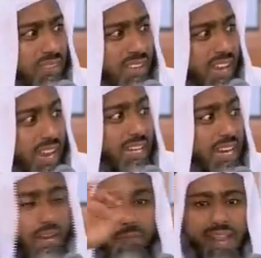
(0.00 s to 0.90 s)
He
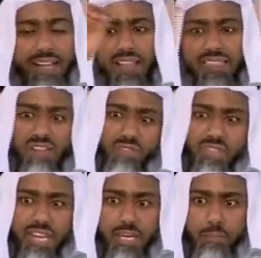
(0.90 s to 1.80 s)
didn't make adhan for
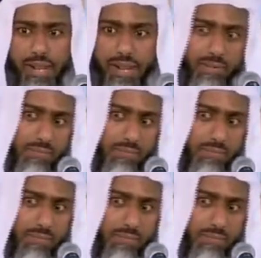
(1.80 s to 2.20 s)
the Eid prayer.